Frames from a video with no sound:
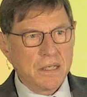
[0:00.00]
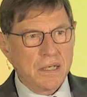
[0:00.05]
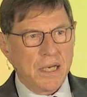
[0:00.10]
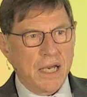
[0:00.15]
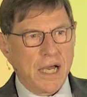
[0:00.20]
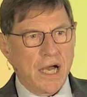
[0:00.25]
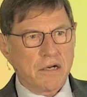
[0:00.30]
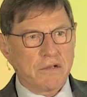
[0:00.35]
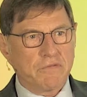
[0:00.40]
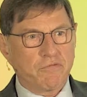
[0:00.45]

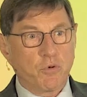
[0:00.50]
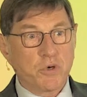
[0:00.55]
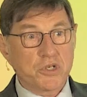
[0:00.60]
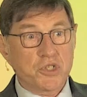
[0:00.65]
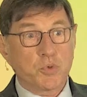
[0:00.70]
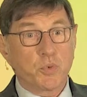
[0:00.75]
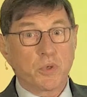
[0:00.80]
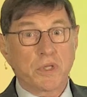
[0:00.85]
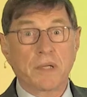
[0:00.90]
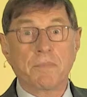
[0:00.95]
out of
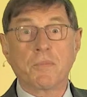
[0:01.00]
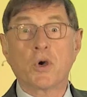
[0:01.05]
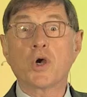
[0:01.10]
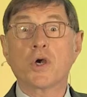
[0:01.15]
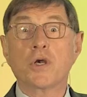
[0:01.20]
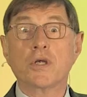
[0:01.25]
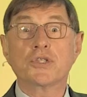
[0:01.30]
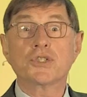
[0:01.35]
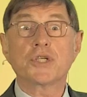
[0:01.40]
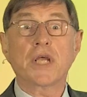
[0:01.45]
which will
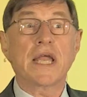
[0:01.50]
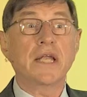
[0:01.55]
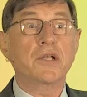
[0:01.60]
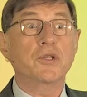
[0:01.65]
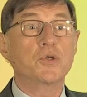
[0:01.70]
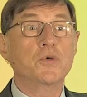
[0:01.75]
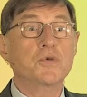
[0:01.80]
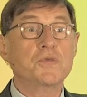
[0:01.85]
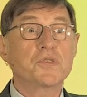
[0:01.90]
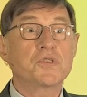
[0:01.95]
emerge a
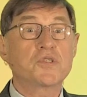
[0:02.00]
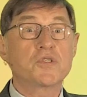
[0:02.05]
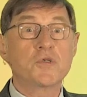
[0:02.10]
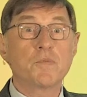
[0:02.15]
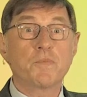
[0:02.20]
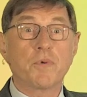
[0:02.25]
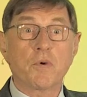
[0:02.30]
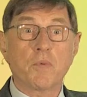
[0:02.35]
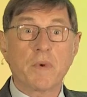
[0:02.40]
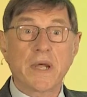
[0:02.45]
new
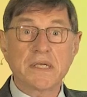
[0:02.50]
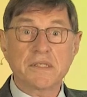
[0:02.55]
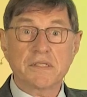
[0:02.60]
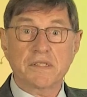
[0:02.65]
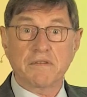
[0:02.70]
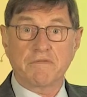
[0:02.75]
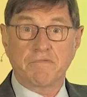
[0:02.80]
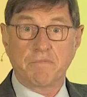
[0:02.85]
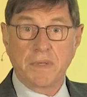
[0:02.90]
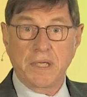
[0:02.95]
super race
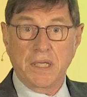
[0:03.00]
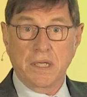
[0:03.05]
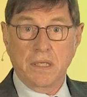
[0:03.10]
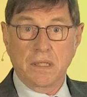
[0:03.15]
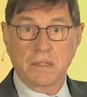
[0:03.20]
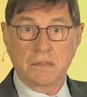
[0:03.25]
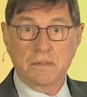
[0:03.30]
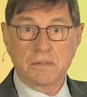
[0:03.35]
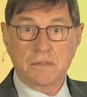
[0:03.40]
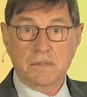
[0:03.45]
of
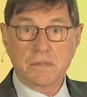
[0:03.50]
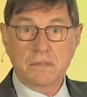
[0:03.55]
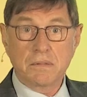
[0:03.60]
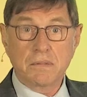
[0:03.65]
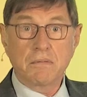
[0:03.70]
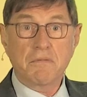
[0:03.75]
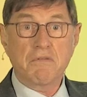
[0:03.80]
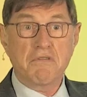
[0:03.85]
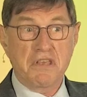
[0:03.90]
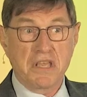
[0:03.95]
beings,
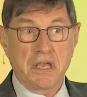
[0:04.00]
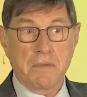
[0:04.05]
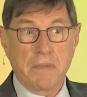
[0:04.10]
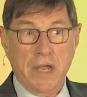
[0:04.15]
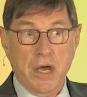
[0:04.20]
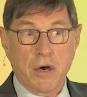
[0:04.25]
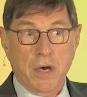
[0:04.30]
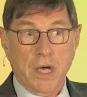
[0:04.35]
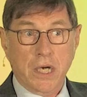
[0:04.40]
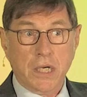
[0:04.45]
the
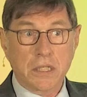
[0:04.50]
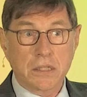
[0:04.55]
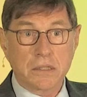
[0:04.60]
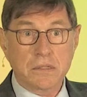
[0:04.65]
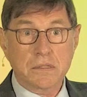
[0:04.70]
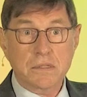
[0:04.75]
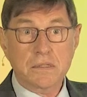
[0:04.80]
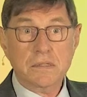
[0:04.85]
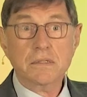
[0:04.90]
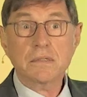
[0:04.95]

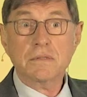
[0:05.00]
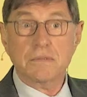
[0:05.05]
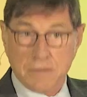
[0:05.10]
Americans."